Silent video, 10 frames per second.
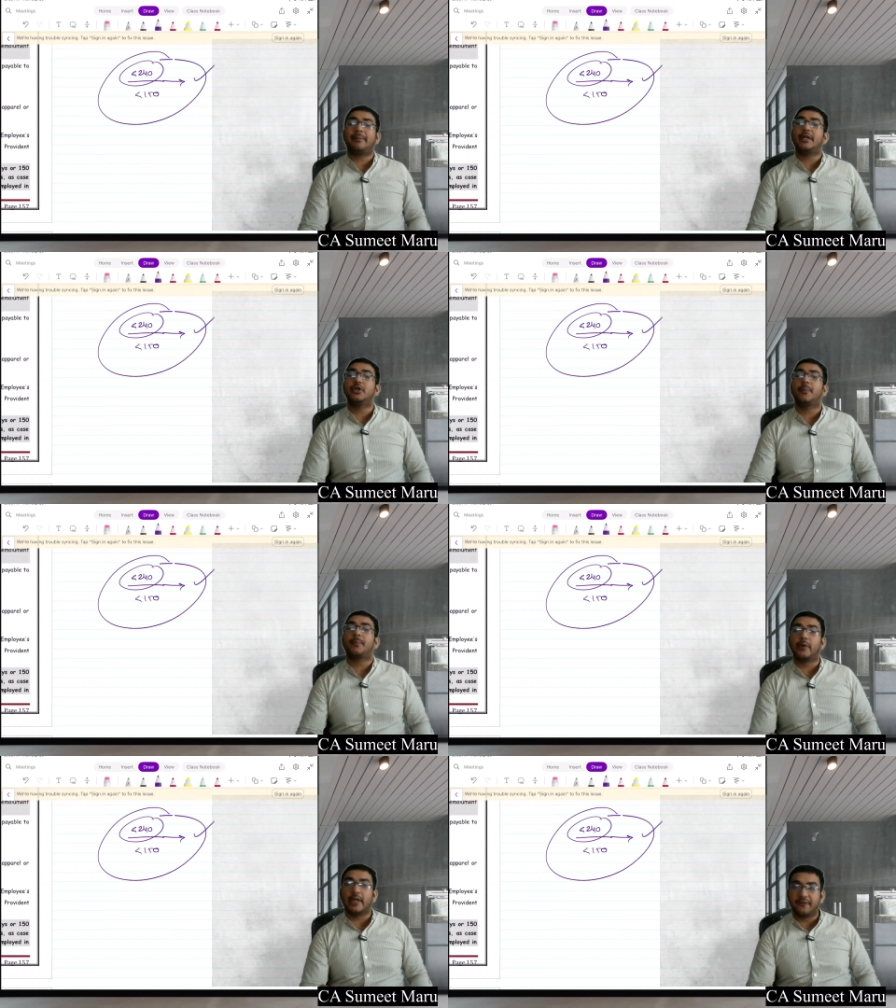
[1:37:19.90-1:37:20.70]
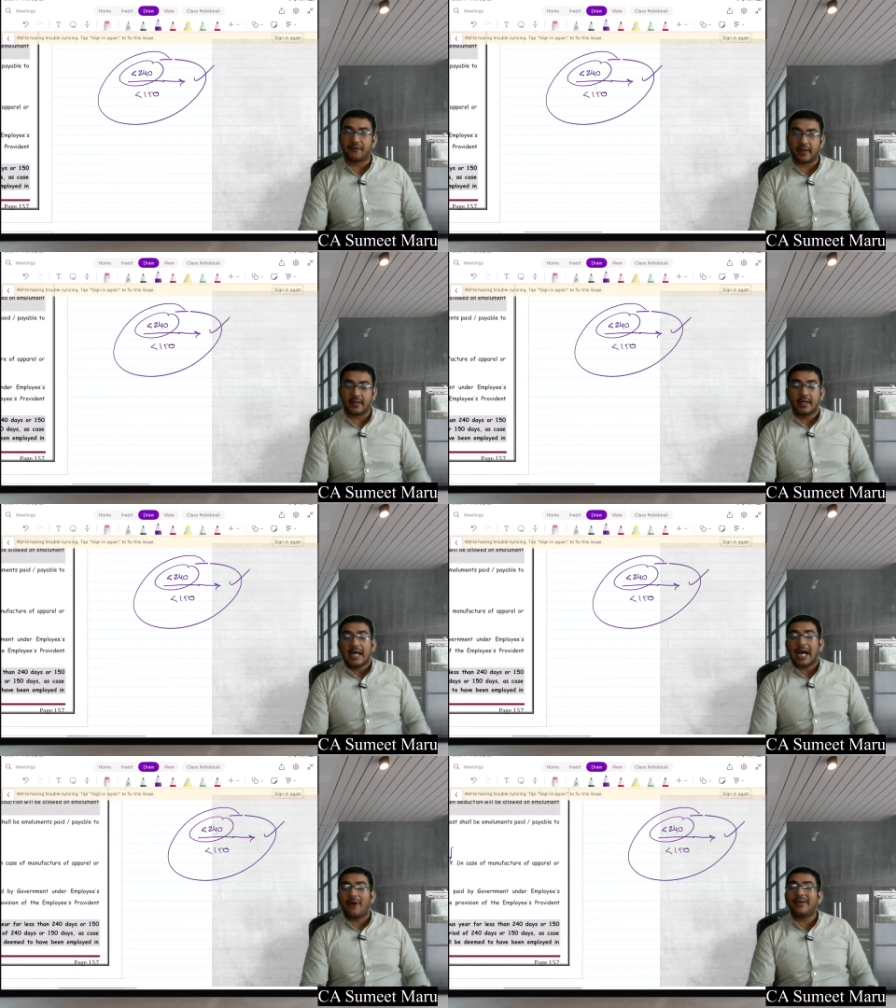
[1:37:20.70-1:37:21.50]
in your provident fund,
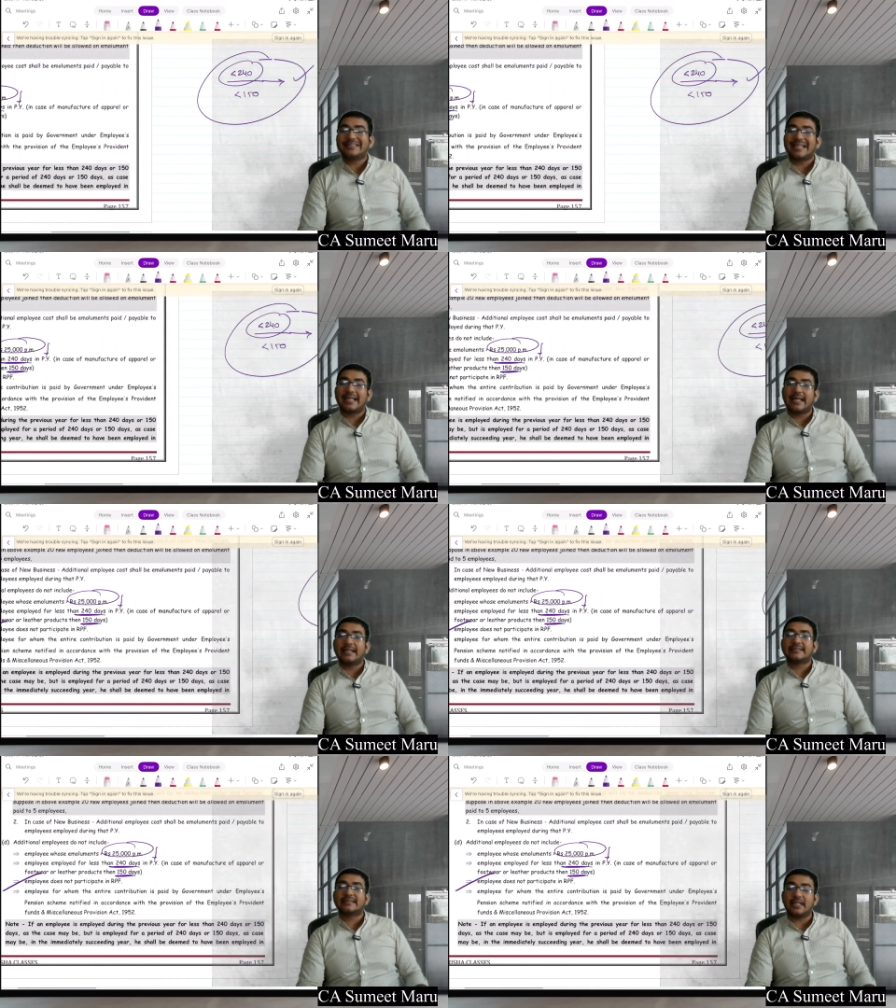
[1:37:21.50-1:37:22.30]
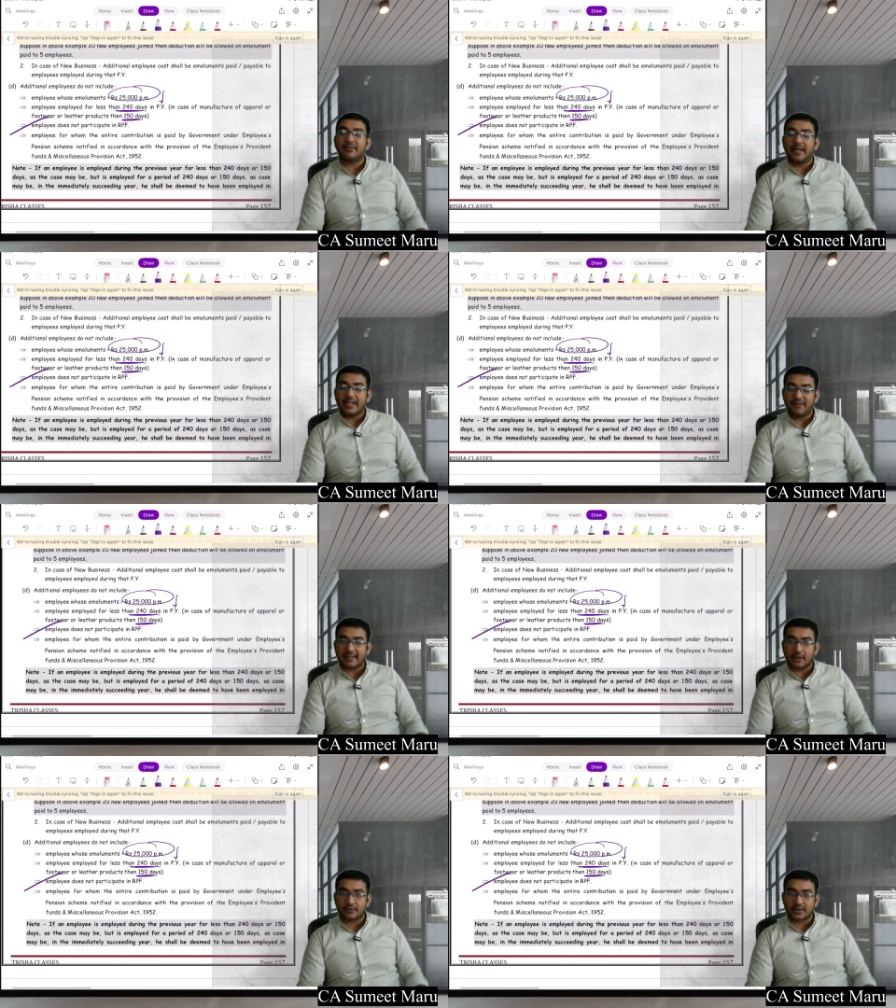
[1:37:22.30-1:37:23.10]
having salary less than
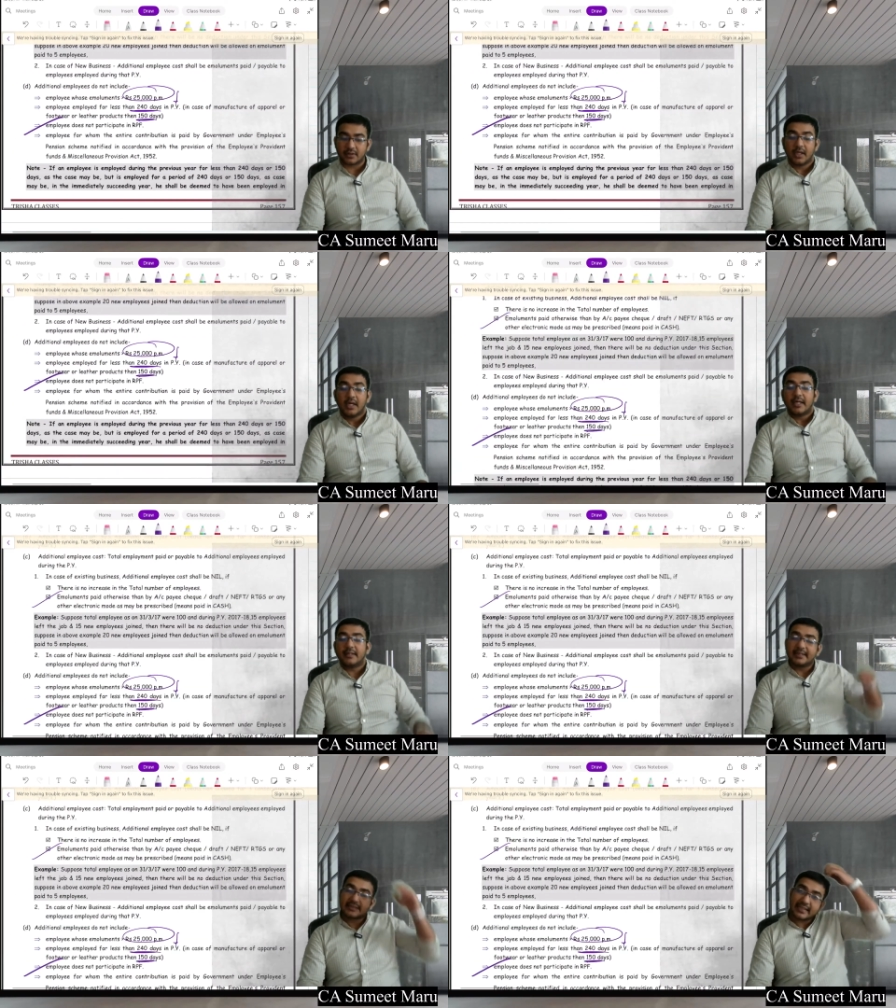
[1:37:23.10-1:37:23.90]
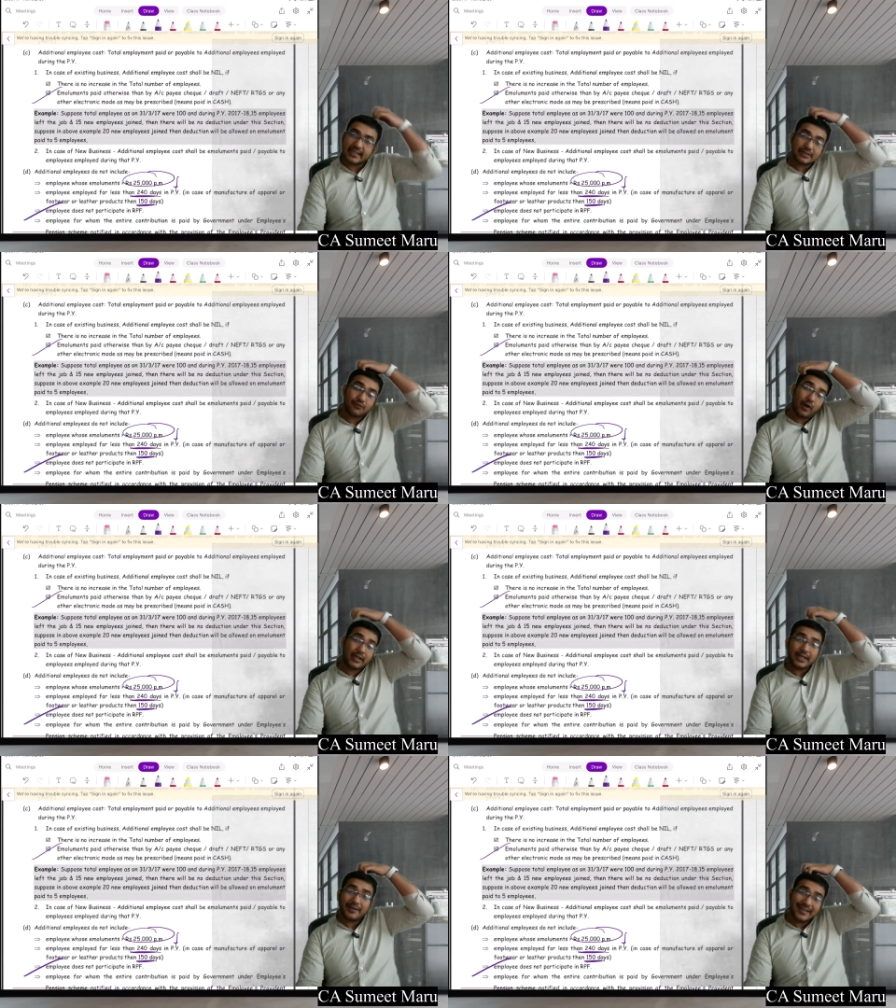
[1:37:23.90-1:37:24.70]
25,000. In this case,
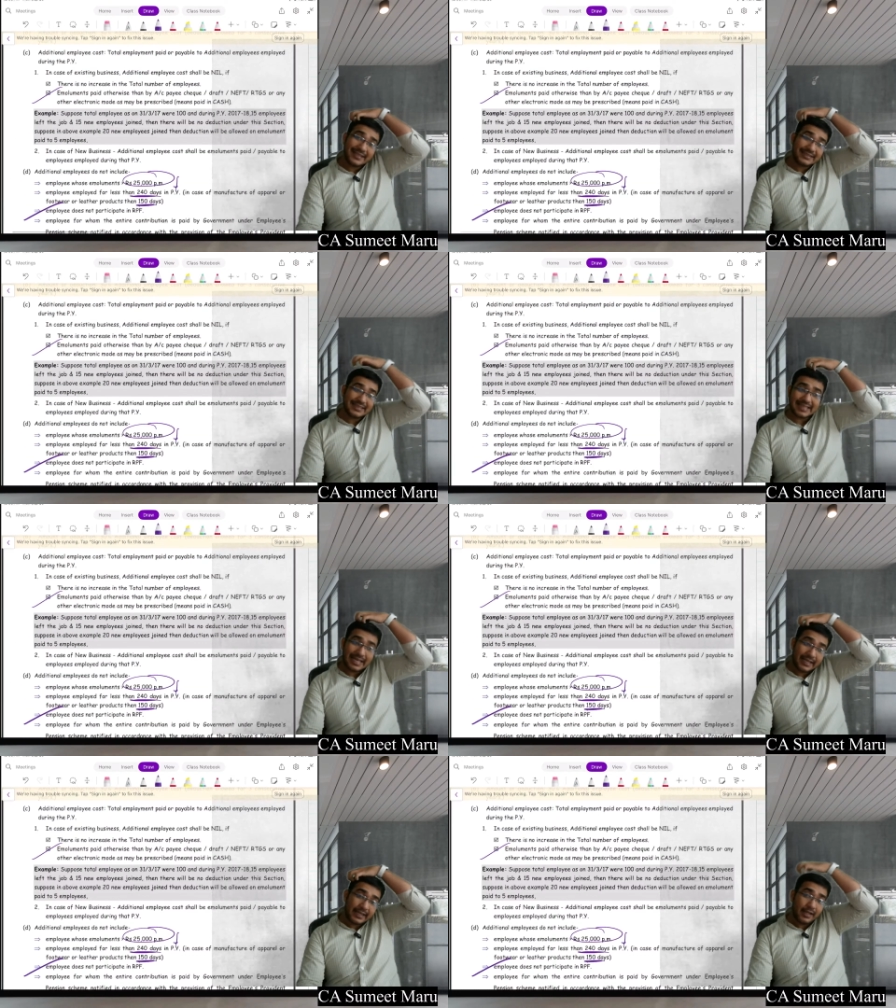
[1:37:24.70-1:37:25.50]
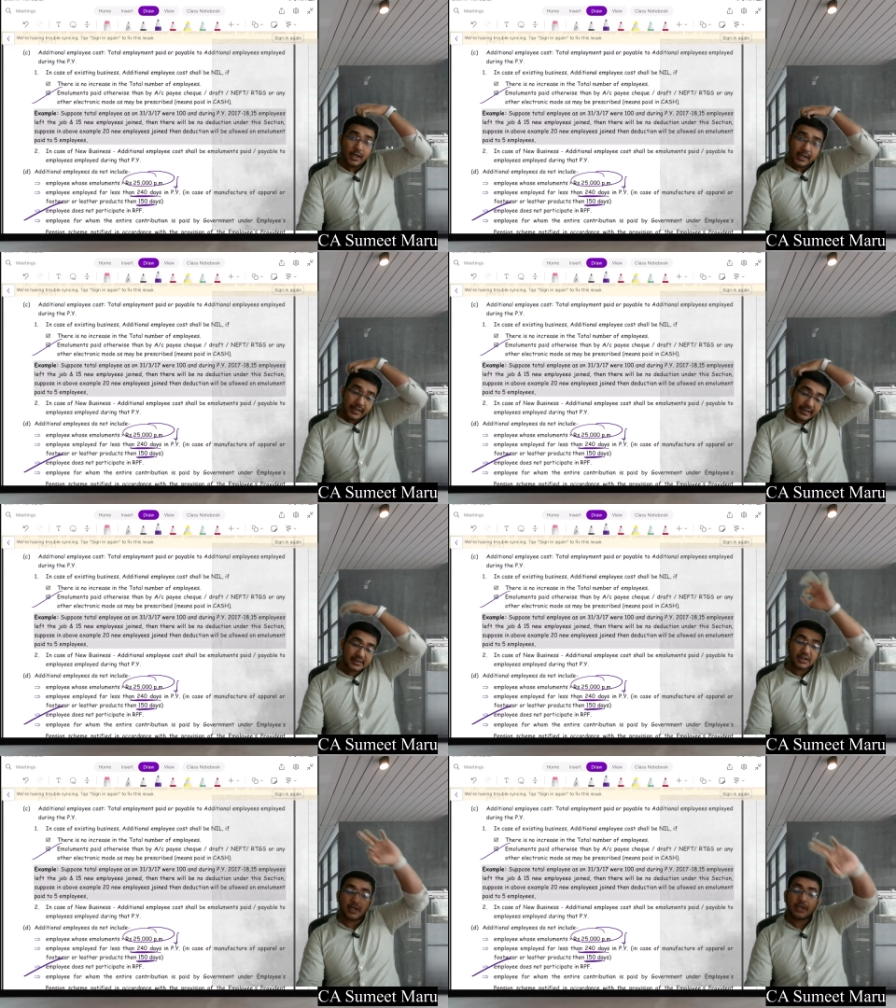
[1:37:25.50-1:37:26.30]
whatever is the salary, it's
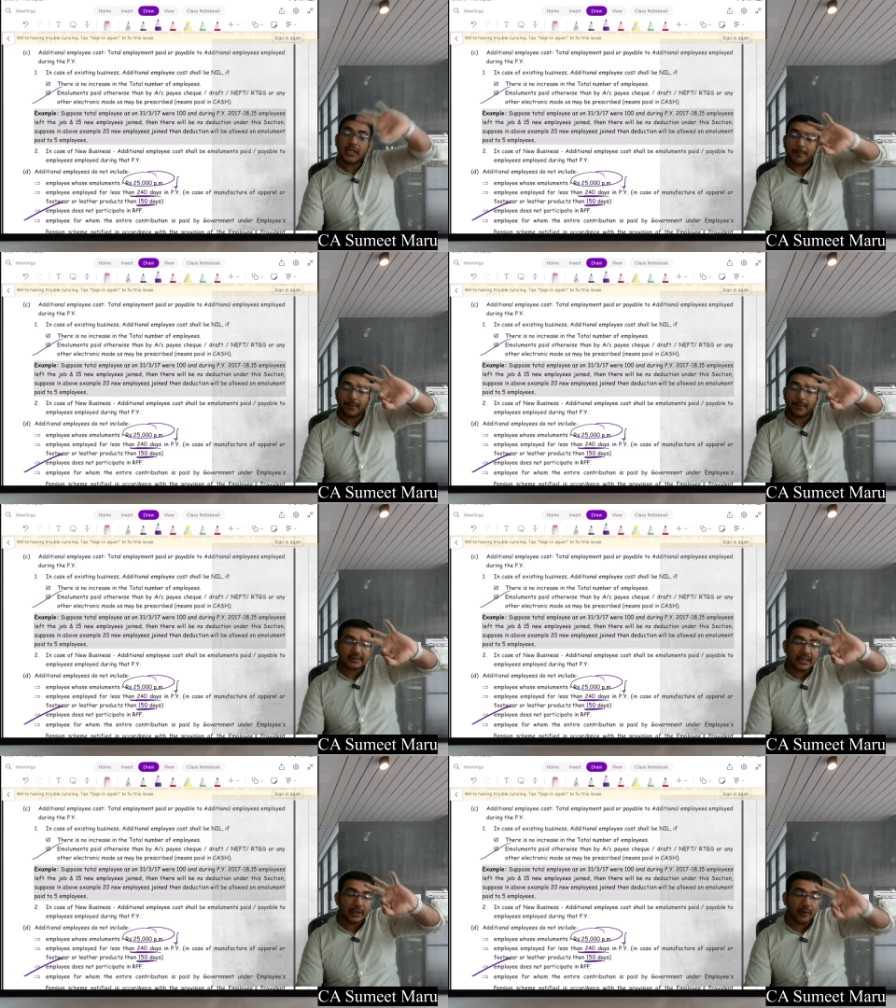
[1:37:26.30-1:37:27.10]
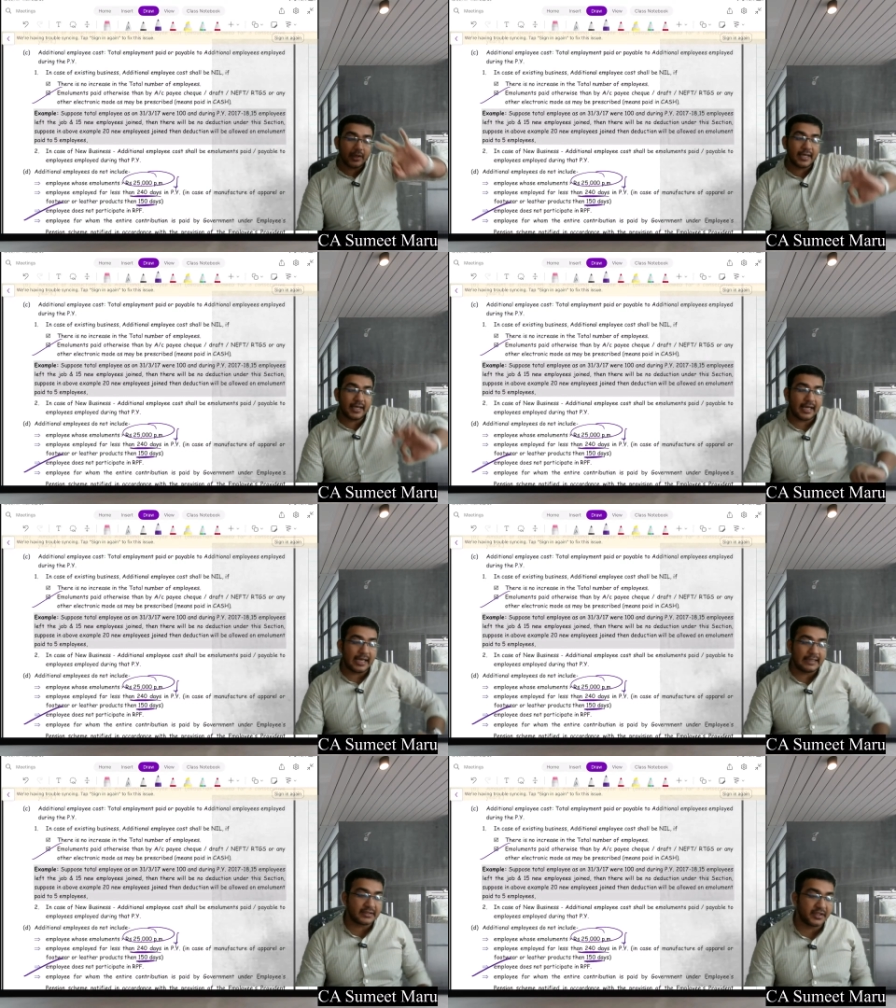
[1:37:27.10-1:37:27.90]
30% you will get
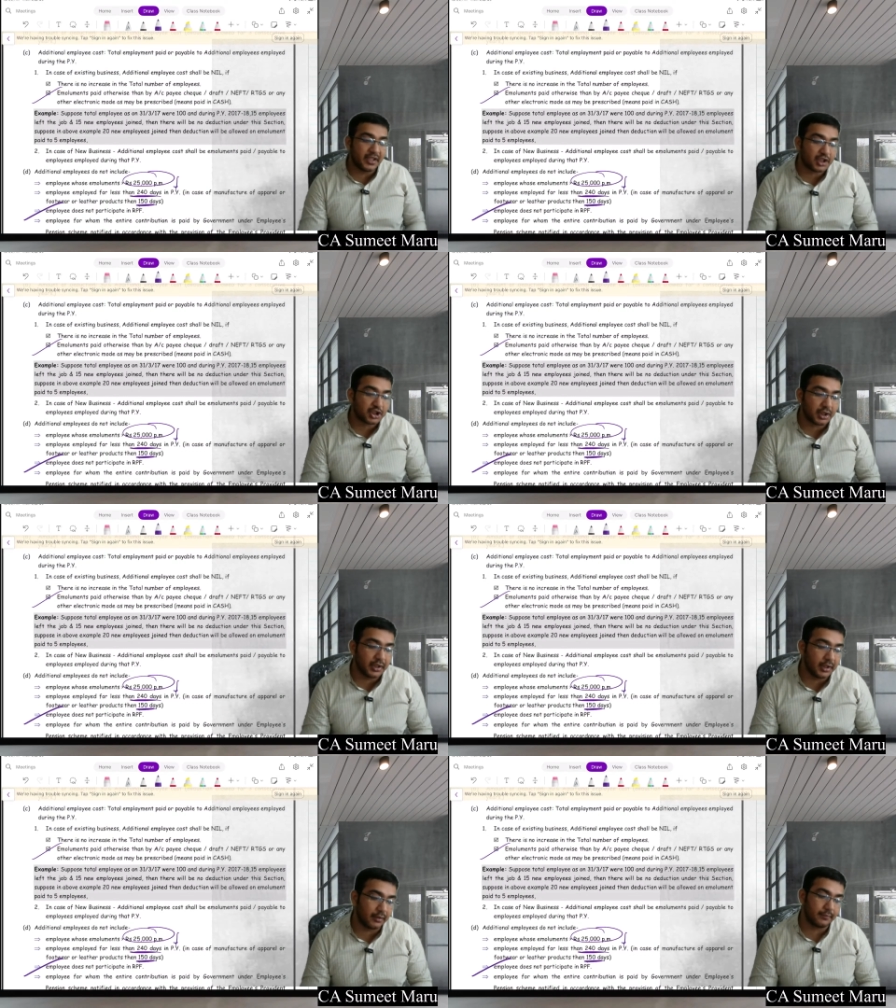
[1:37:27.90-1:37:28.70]
as a deduction here.